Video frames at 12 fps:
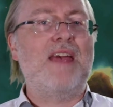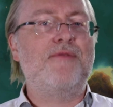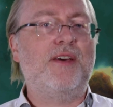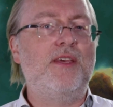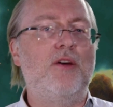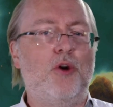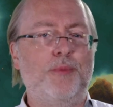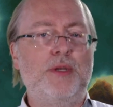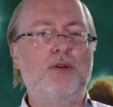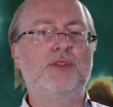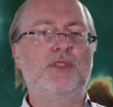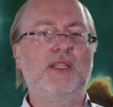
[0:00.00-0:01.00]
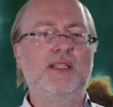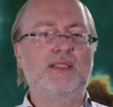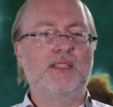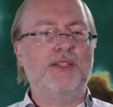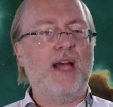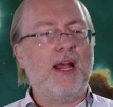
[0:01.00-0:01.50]
every year because
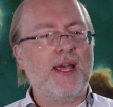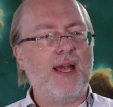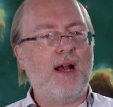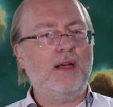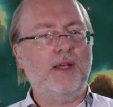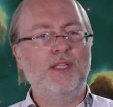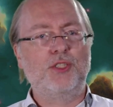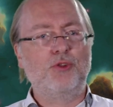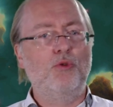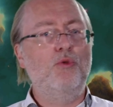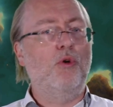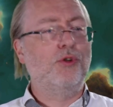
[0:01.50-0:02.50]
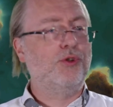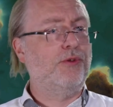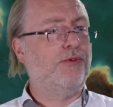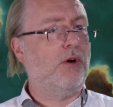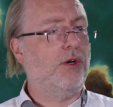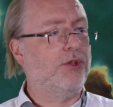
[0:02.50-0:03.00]
it's an area, it's true also
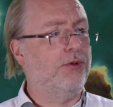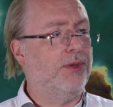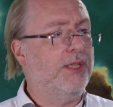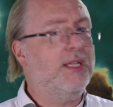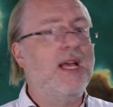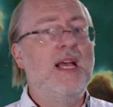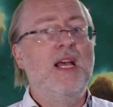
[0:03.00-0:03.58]
for Android,